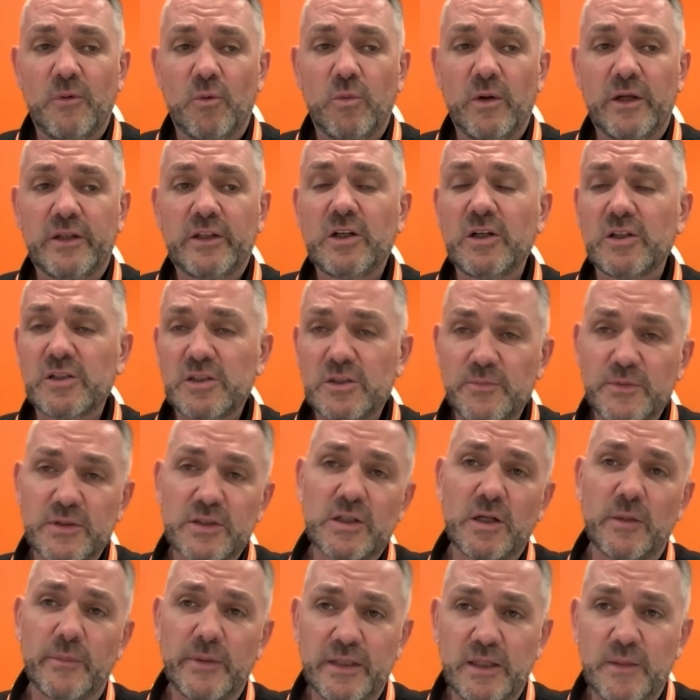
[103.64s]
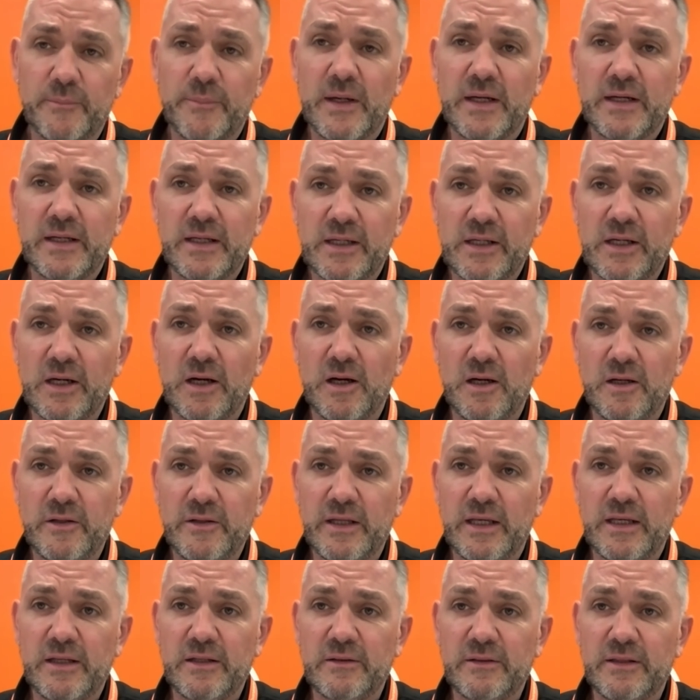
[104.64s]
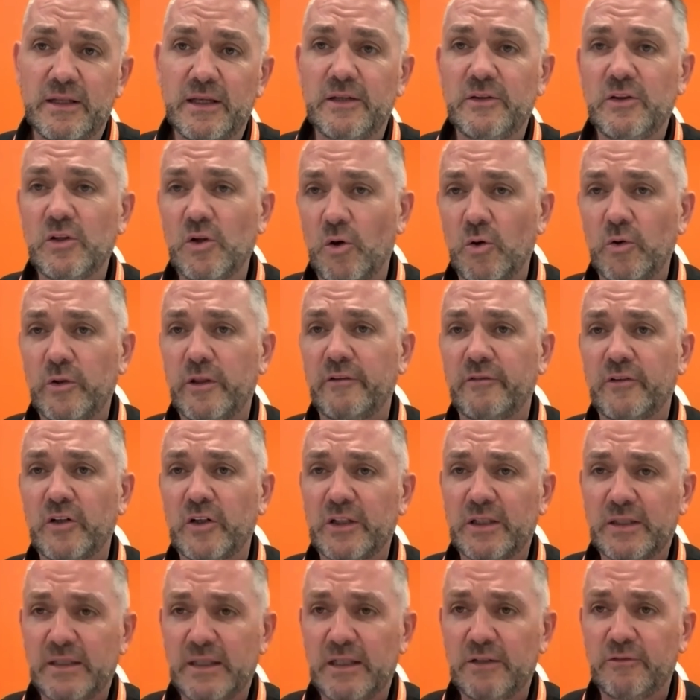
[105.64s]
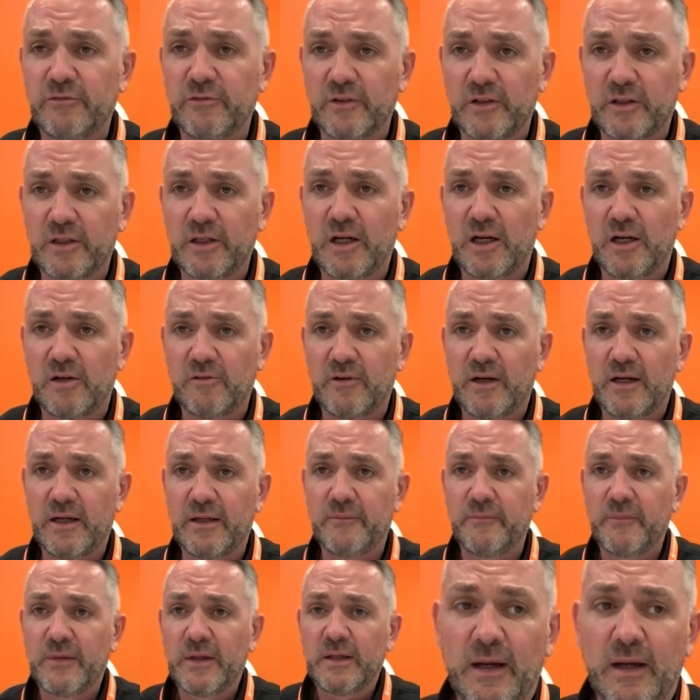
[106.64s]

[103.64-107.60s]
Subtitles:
When customers come in to buy a car, they know they've got a need for a car, right?